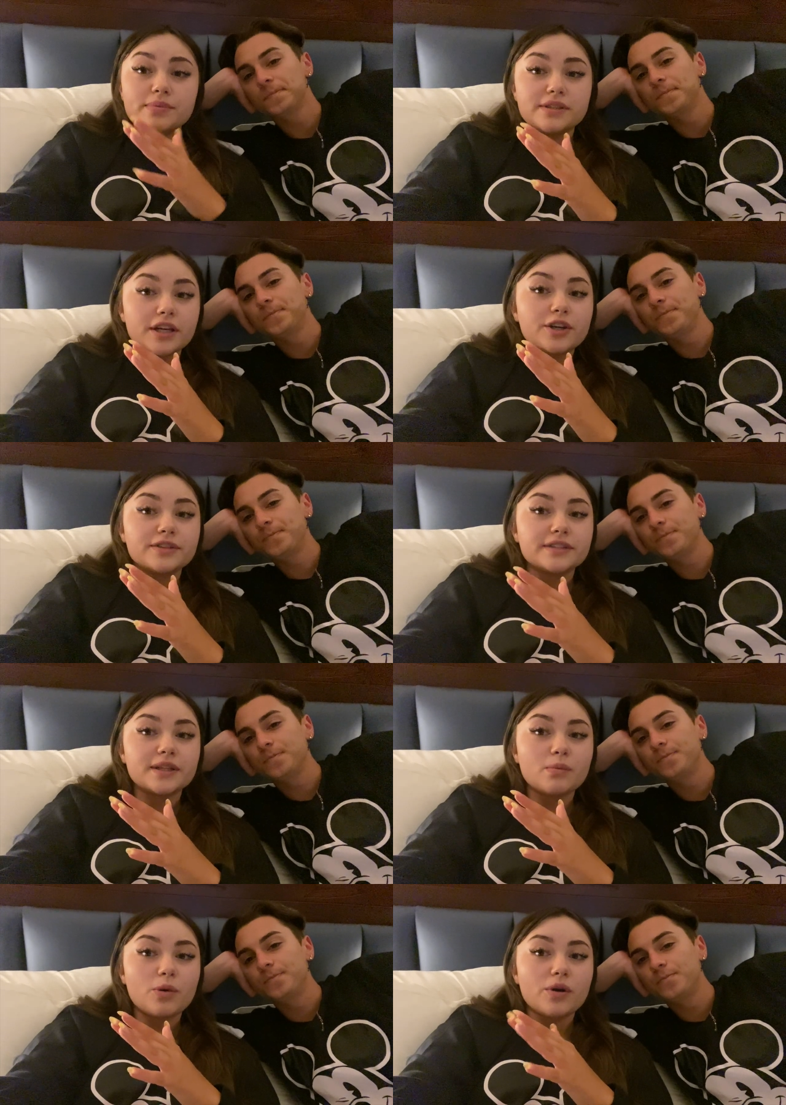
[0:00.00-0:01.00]
Speaker 1: Slingers in the
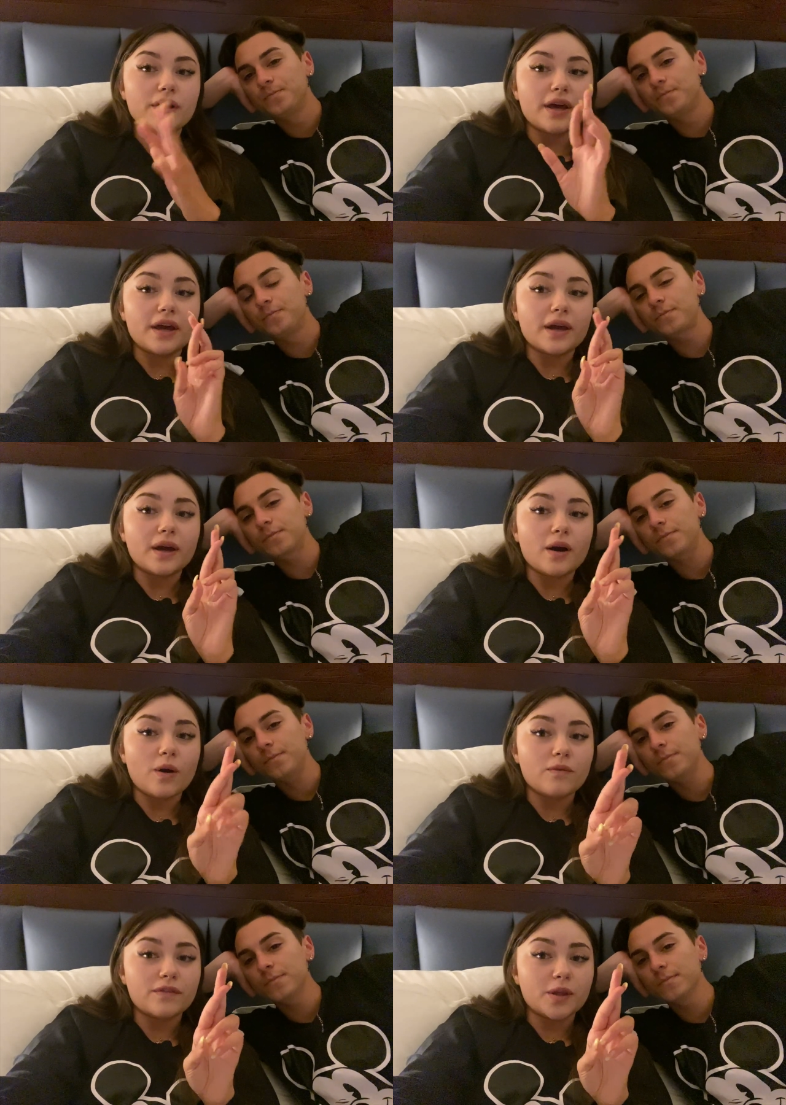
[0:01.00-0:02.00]
morning.
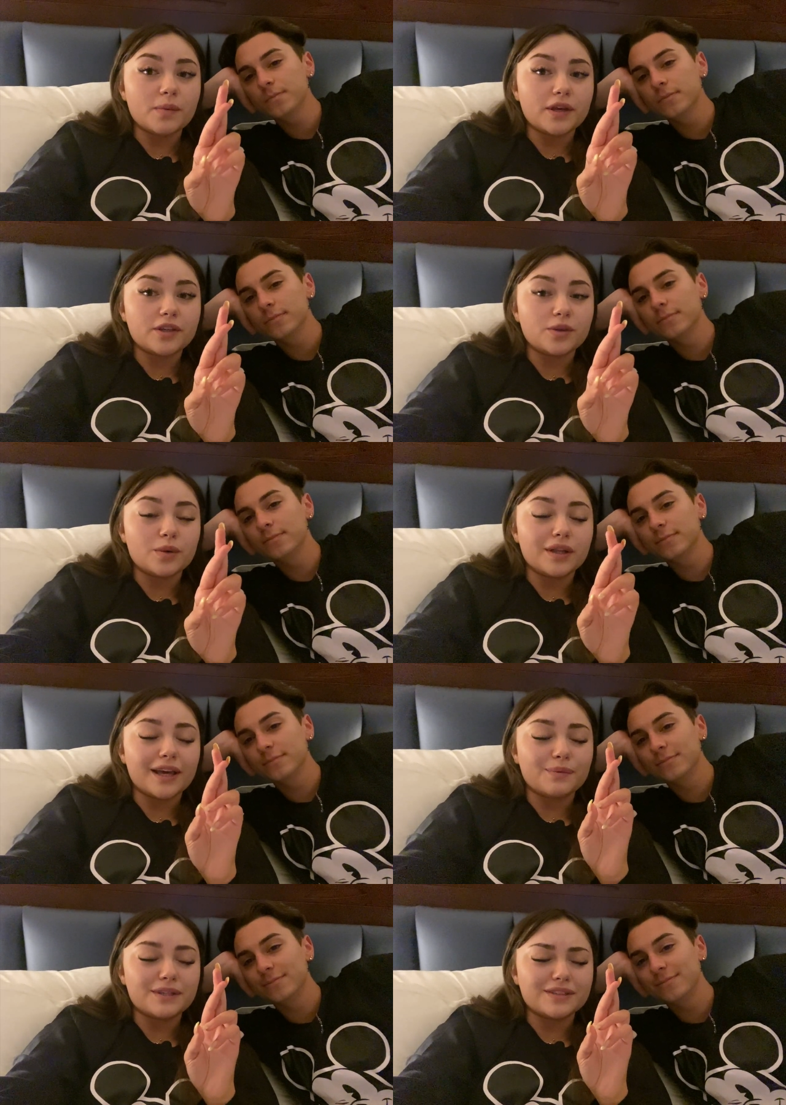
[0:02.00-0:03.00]
Hopefully we can do it
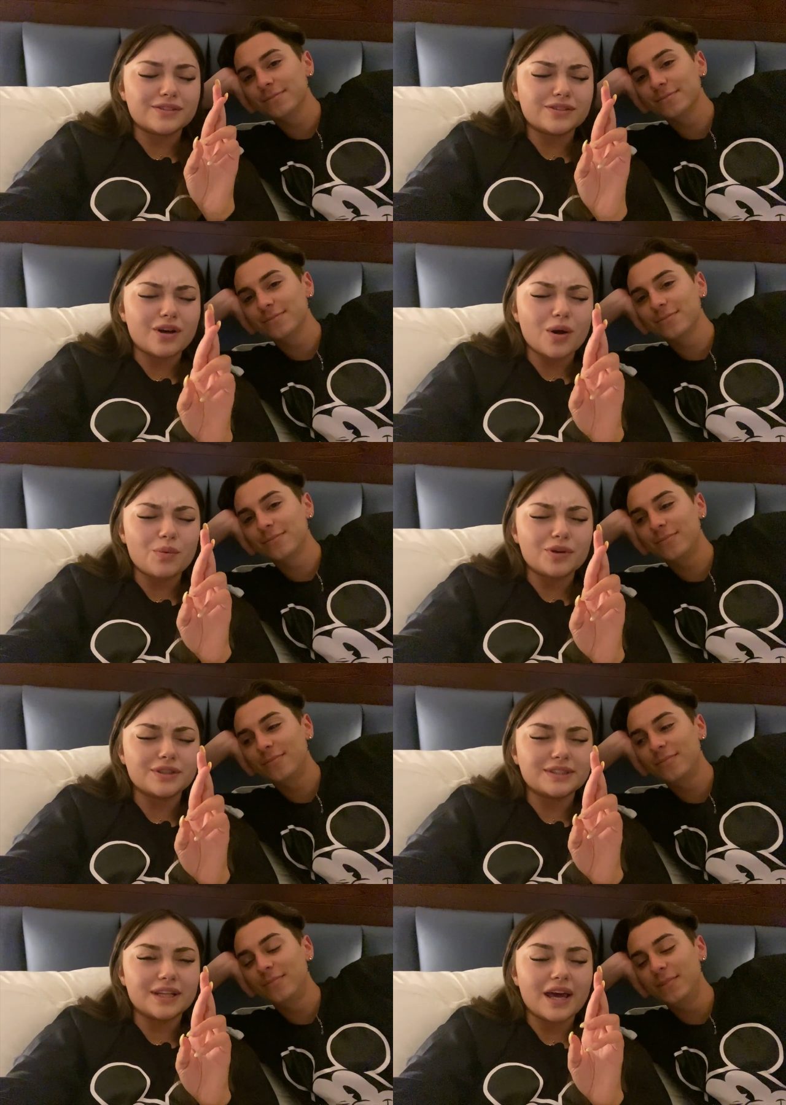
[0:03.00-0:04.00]
like we did Star
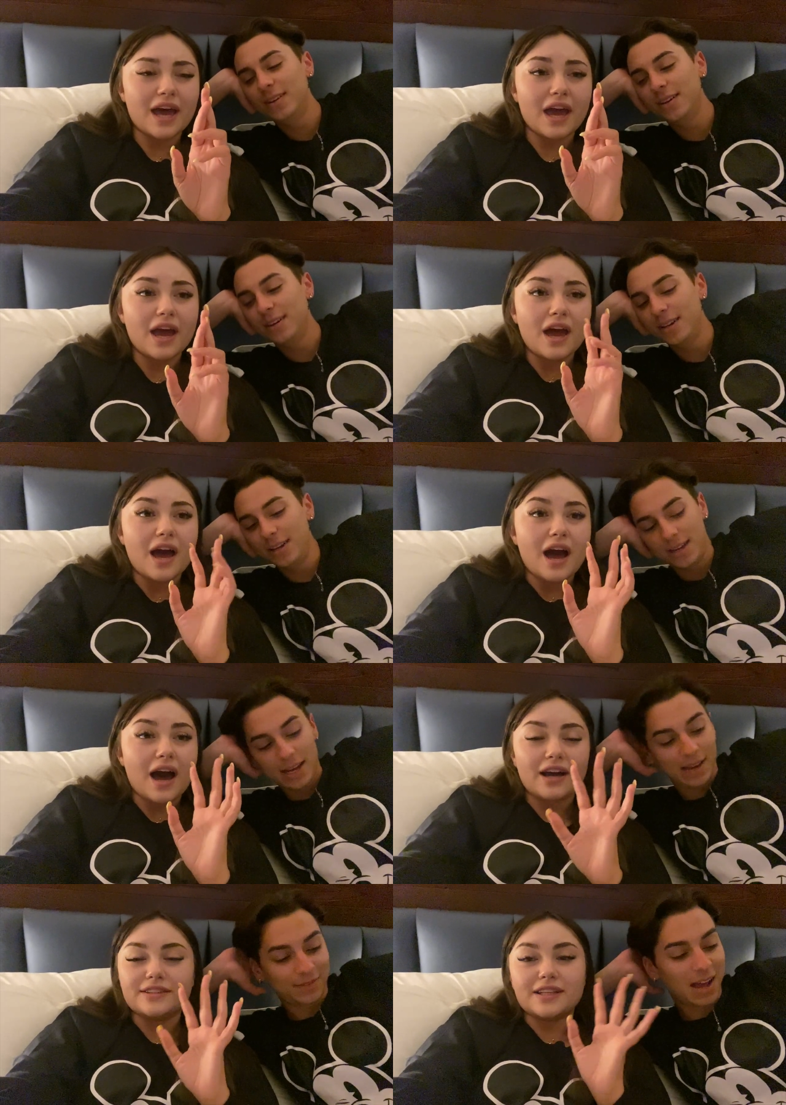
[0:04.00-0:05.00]
Wars today.
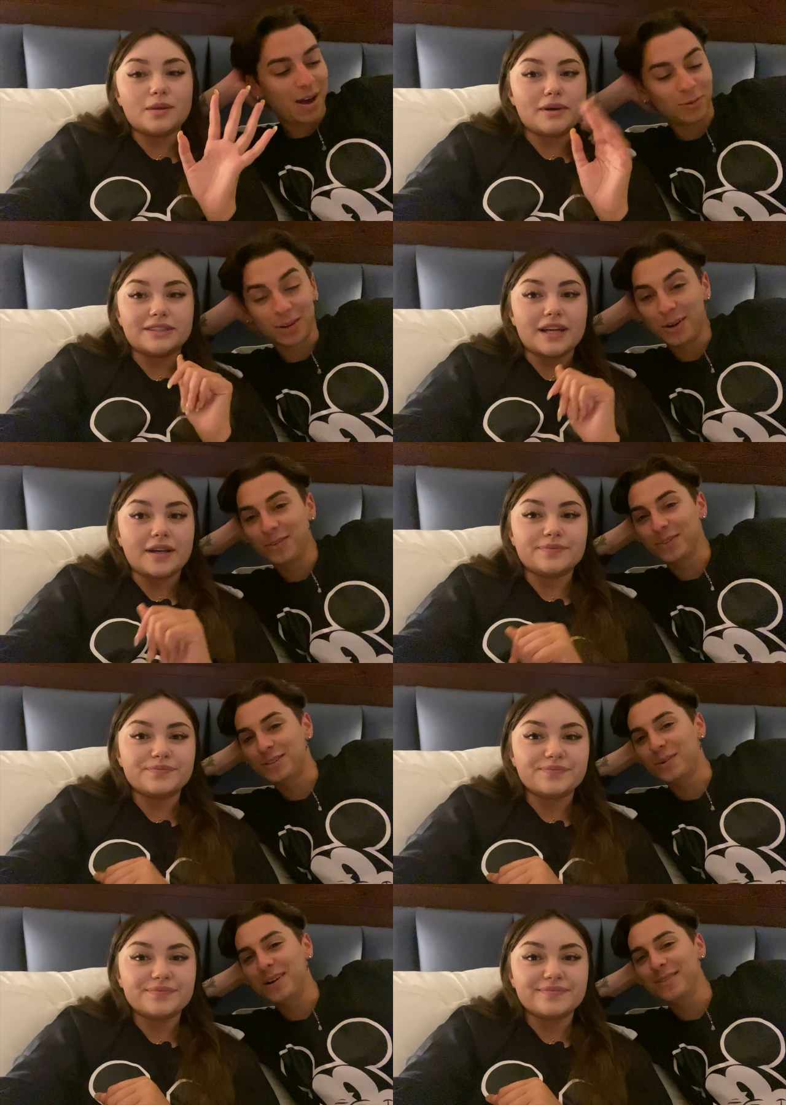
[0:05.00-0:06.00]
Speaker 2: I if just not, the best we'll go day. For
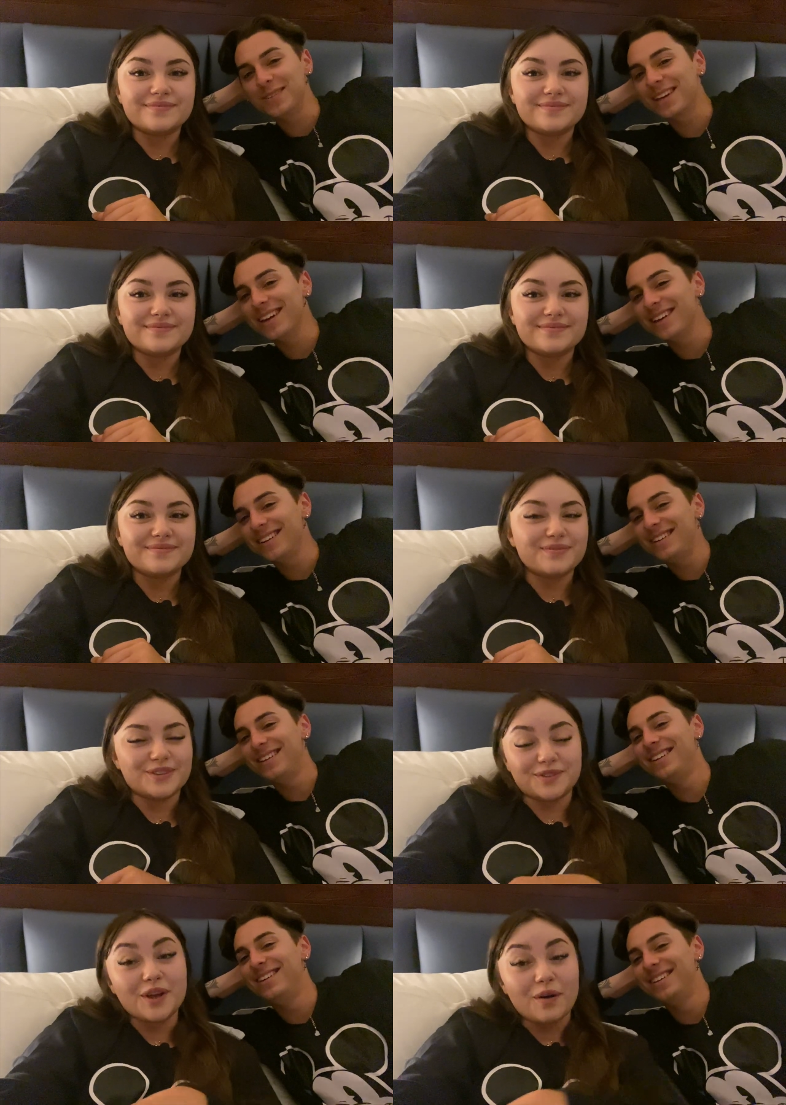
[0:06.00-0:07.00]
twelve again.
Speaker 1: We'll
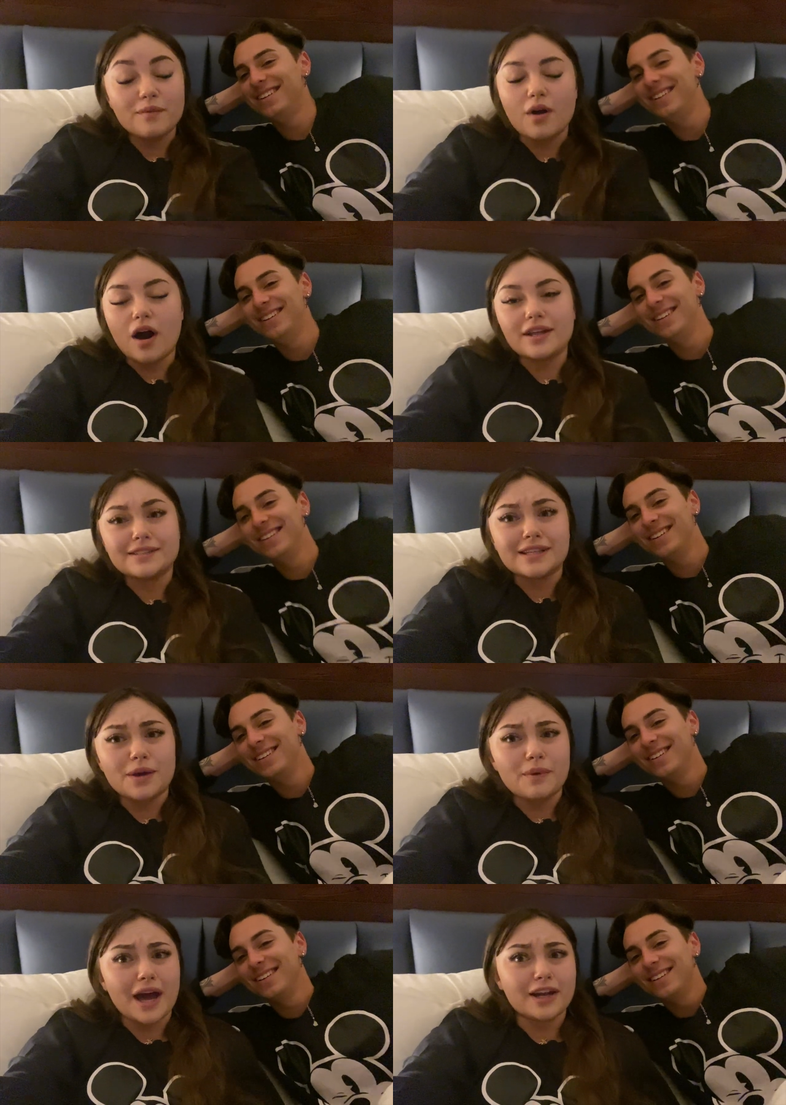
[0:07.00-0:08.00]
go. Honestly,
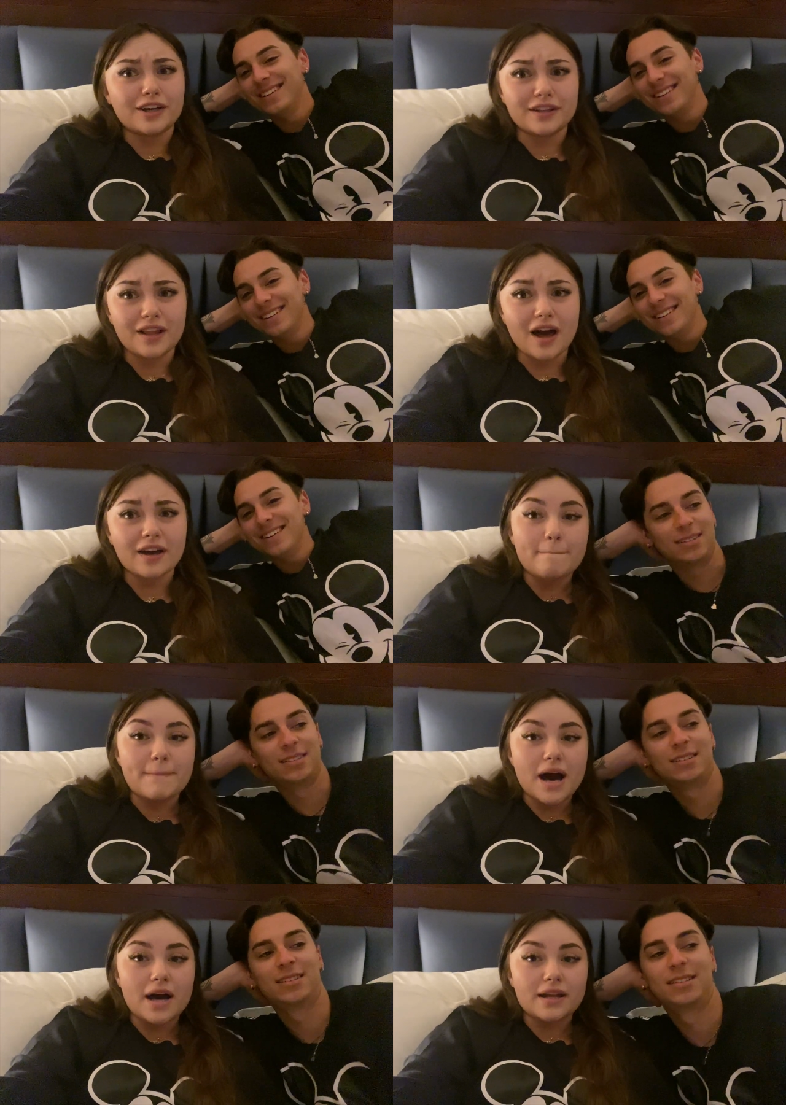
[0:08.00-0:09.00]
we had good luck,
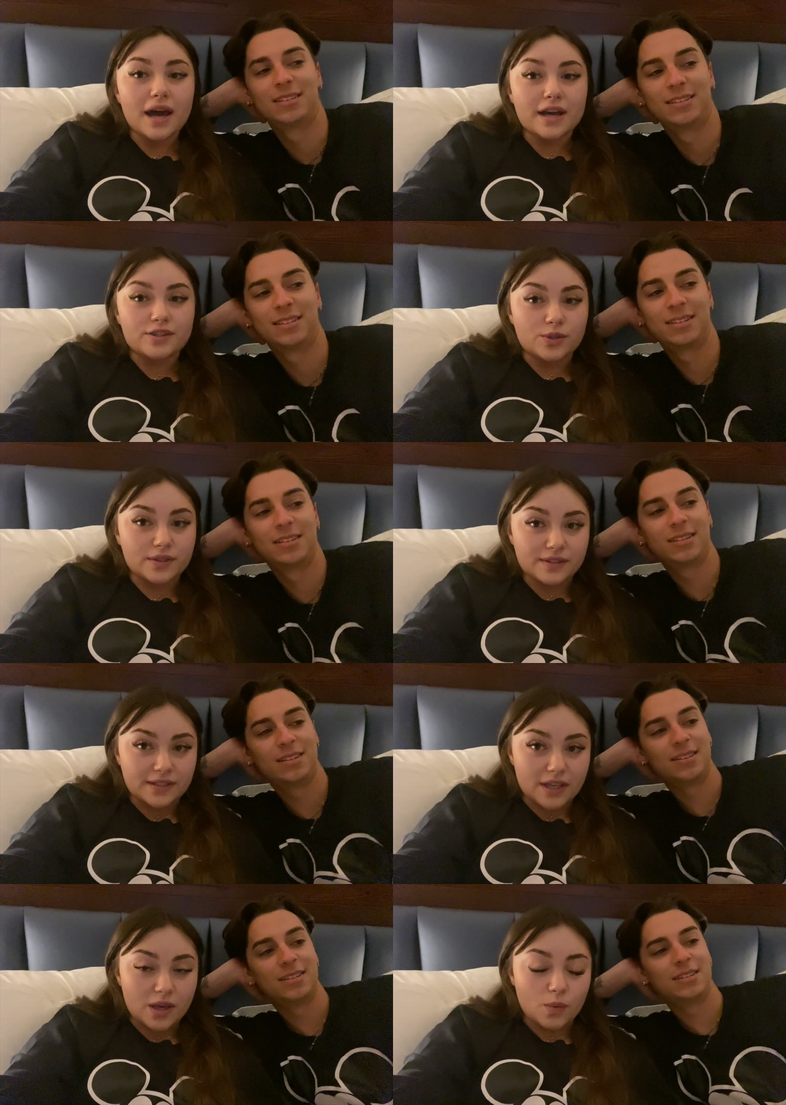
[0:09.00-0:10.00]
but as you can
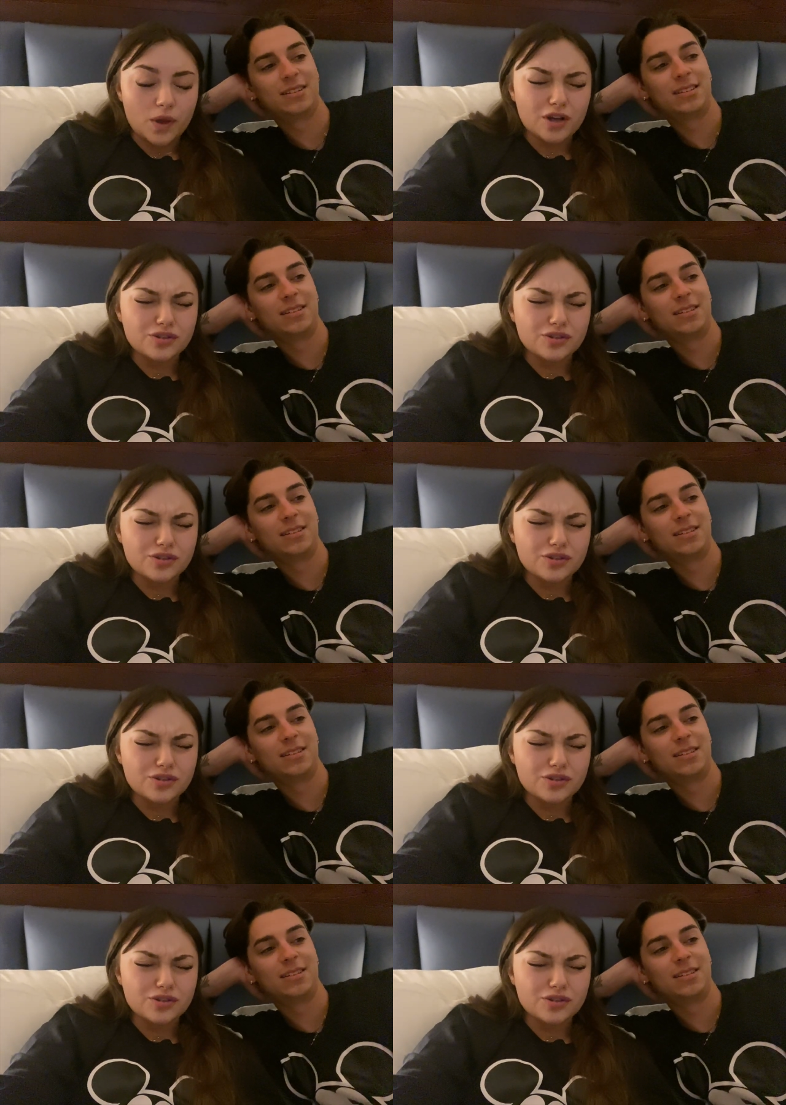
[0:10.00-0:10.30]
see, we are